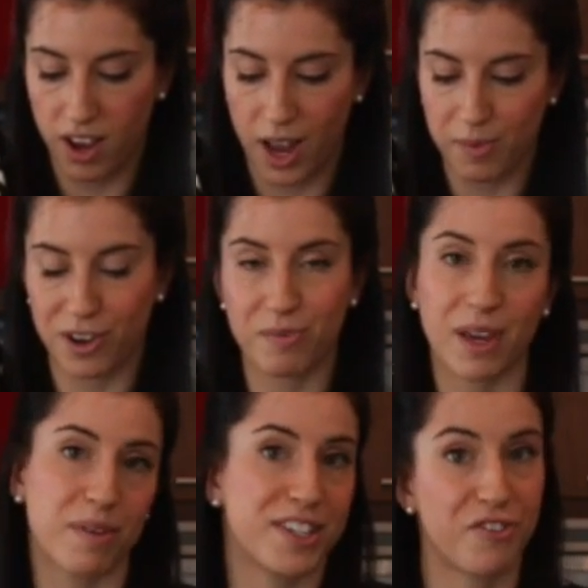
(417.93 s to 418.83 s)
I'm gonna
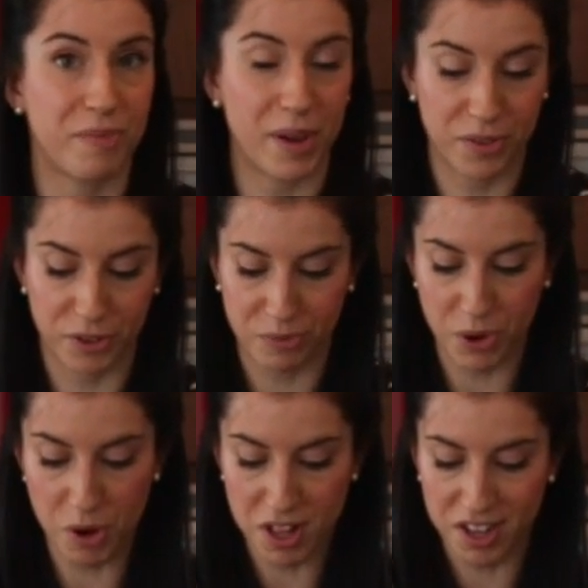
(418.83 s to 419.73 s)
make myself my own little
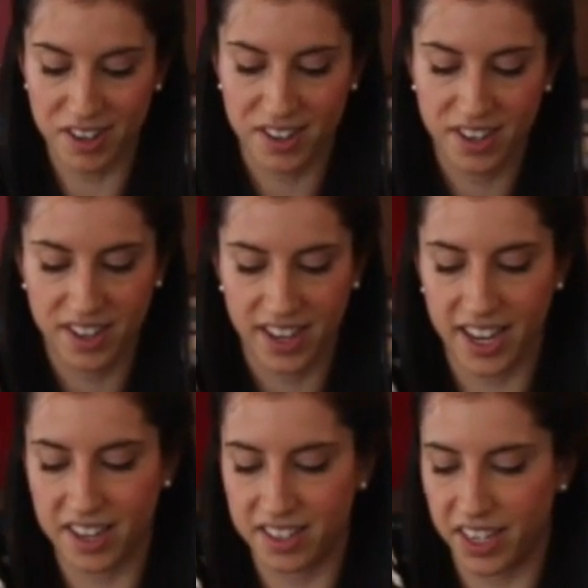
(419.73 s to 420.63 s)
bowl.
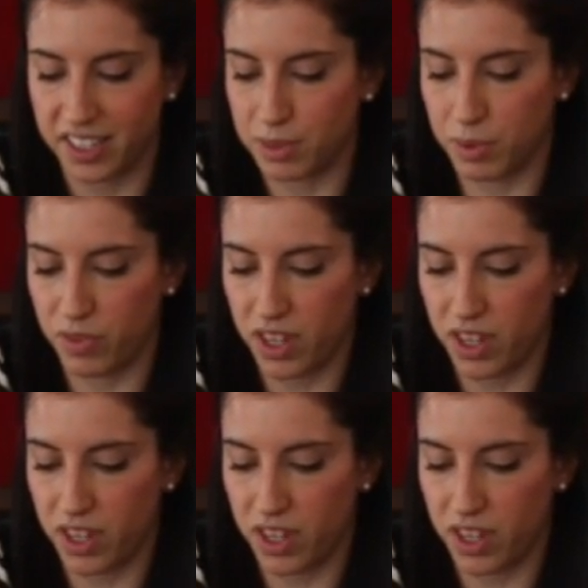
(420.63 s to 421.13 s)
I'm gonna take some of